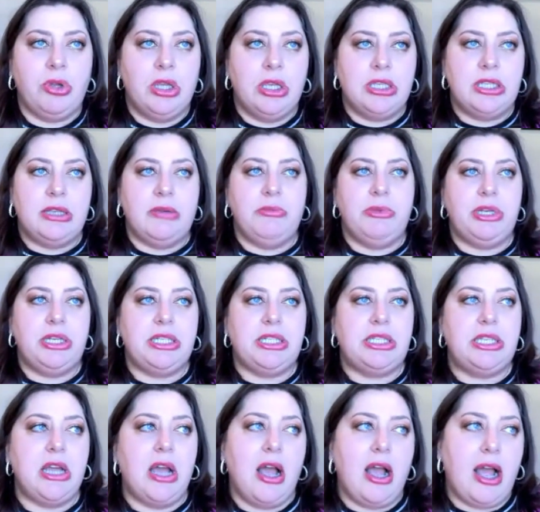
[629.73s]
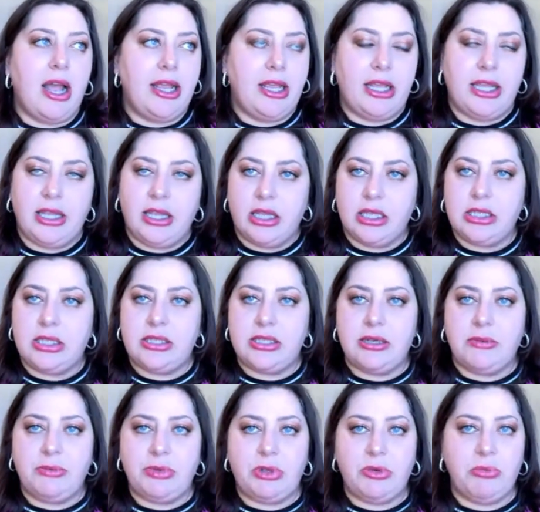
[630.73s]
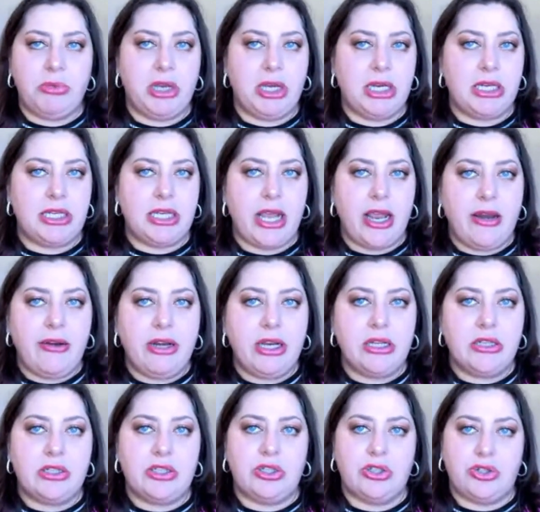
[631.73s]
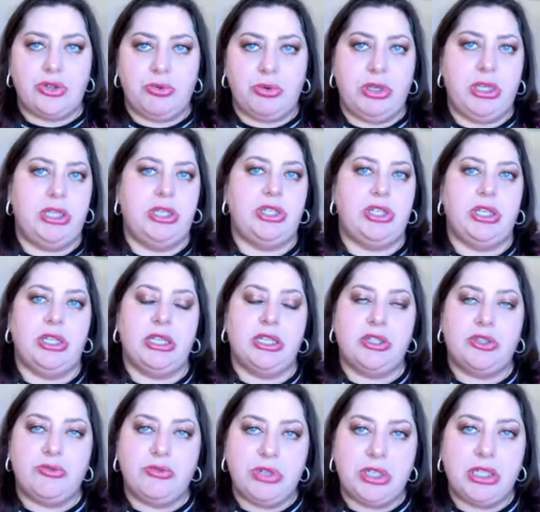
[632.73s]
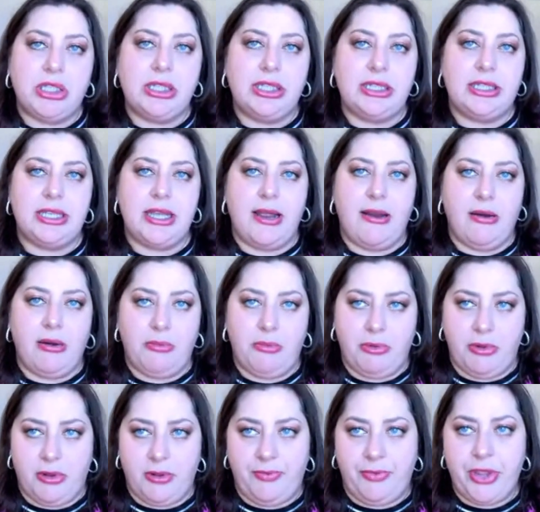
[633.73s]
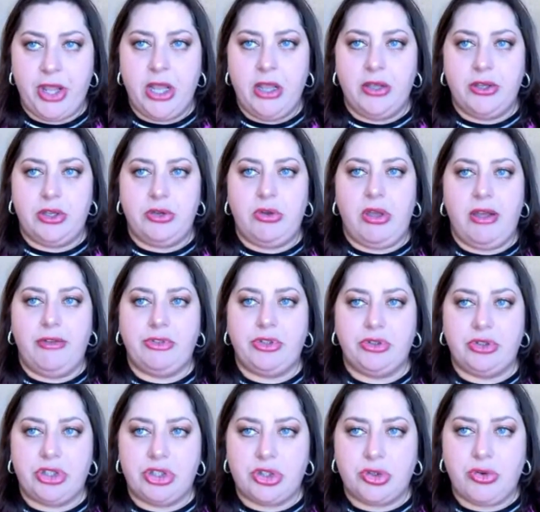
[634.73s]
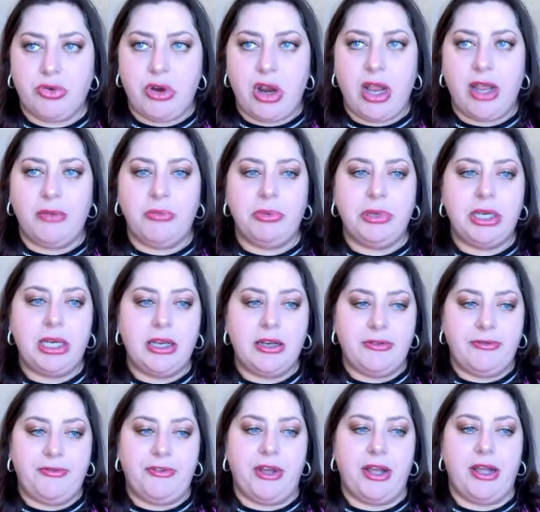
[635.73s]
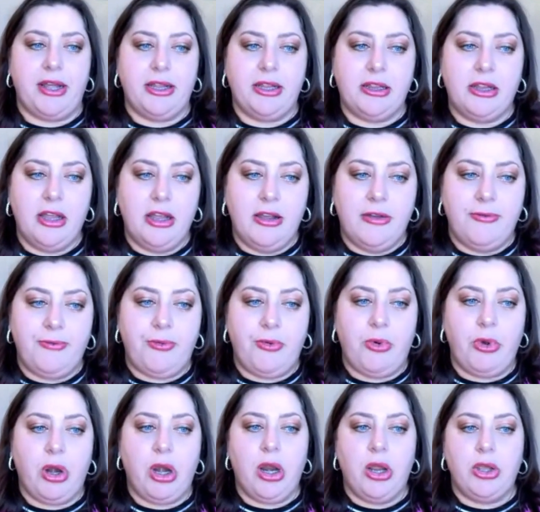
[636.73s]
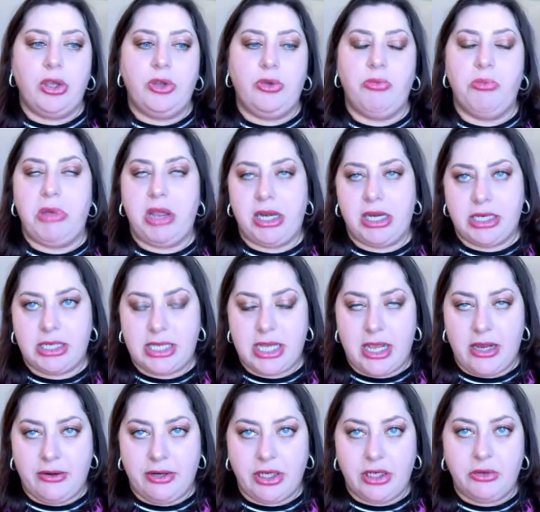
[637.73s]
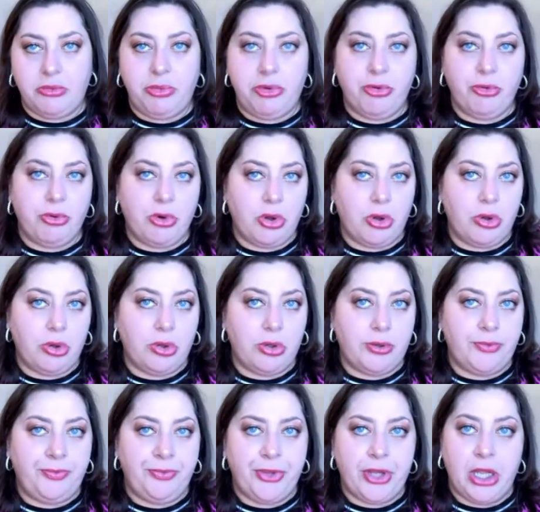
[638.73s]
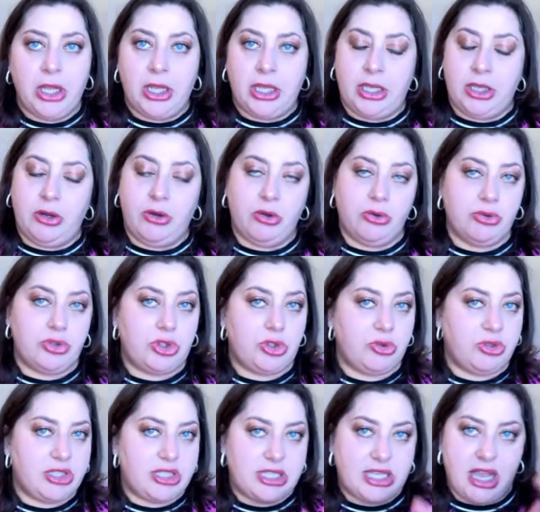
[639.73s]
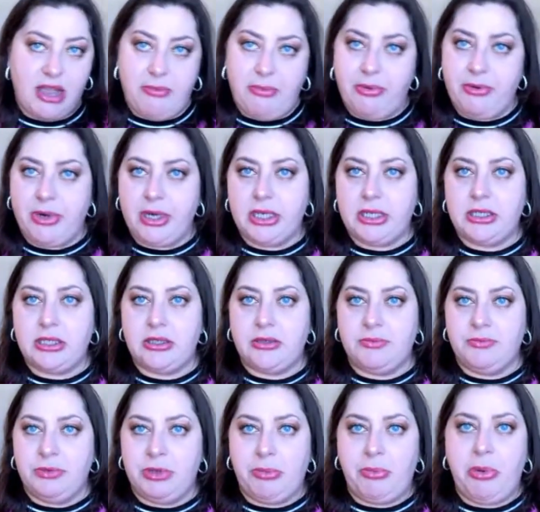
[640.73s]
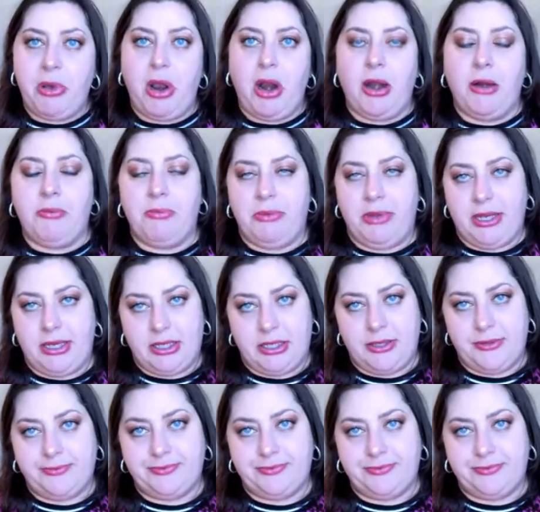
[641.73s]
somebody is dying. It's some humanitarian situation that's really terrible. You have to describe it and file for humanitarian parole. It goes to a separate department